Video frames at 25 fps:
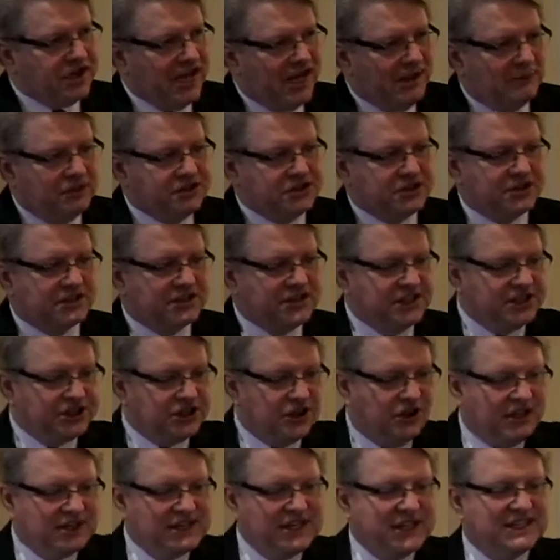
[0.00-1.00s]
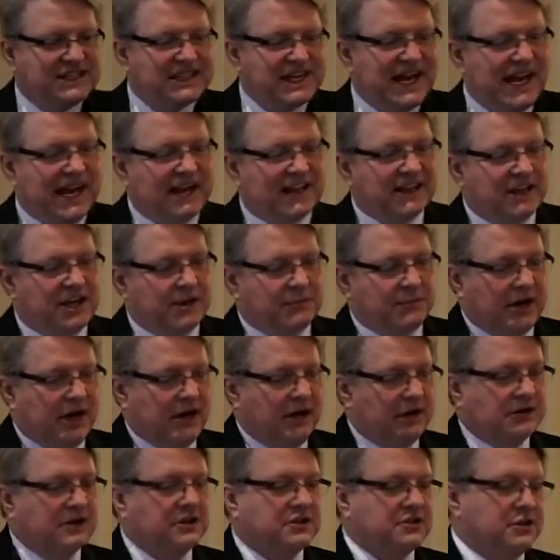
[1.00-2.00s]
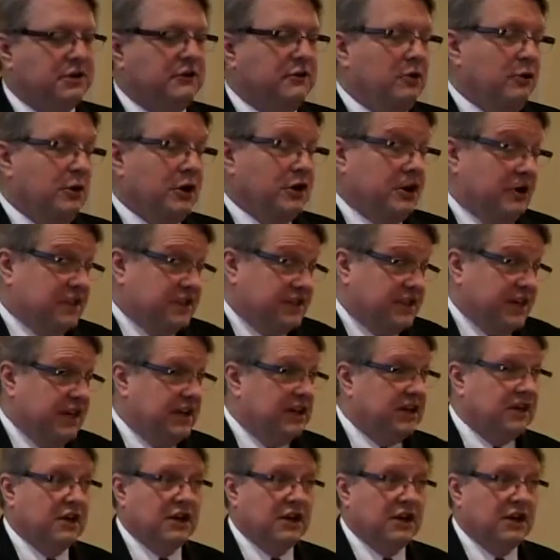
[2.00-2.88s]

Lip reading: damages. This talks exactly about, so you want to see it?